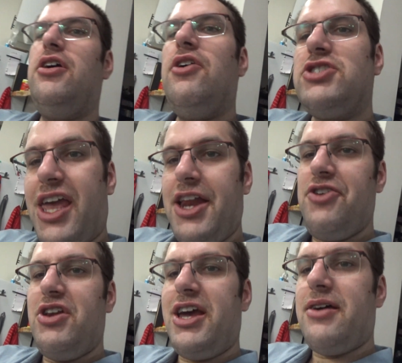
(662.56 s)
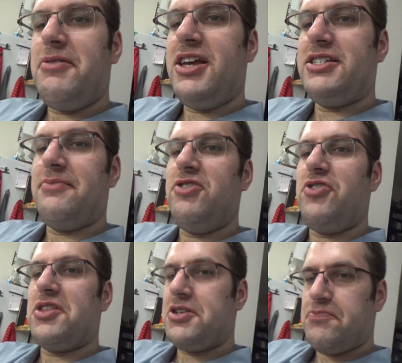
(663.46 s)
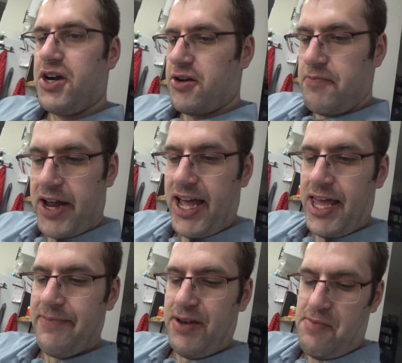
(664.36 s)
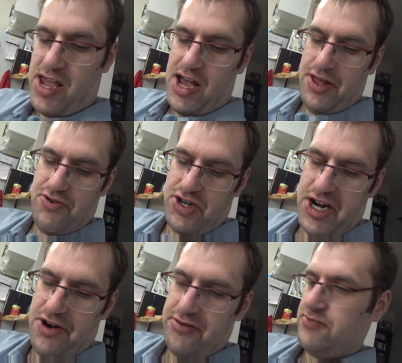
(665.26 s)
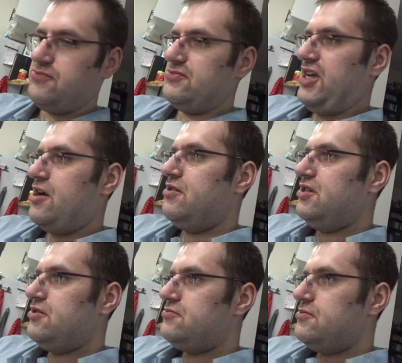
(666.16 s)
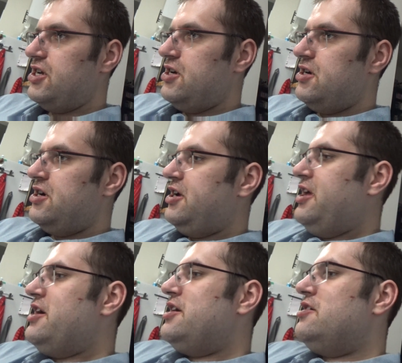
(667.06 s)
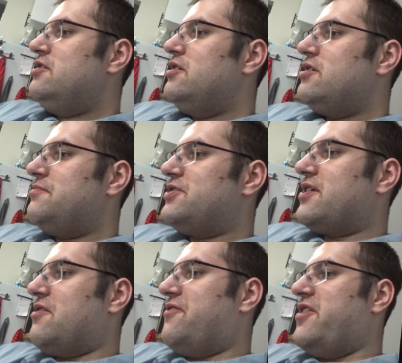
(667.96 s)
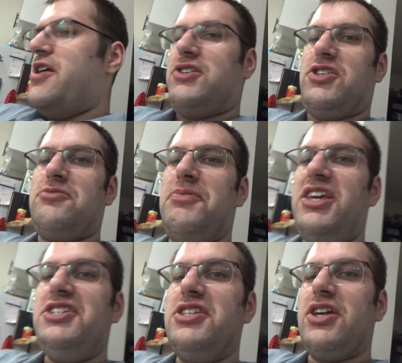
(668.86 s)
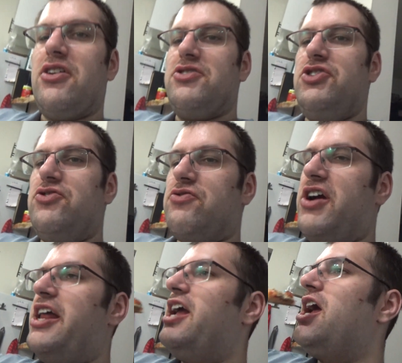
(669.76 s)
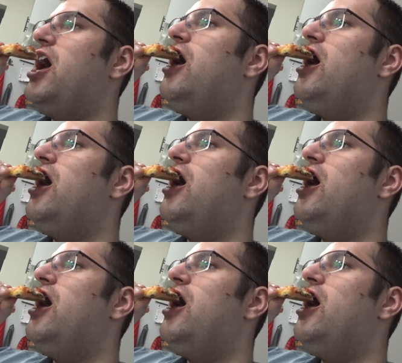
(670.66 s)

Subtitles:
which I can't do now because I'm doing this part, but I am in my other chair. I'm just going to finish this piece and then I'll do the rating.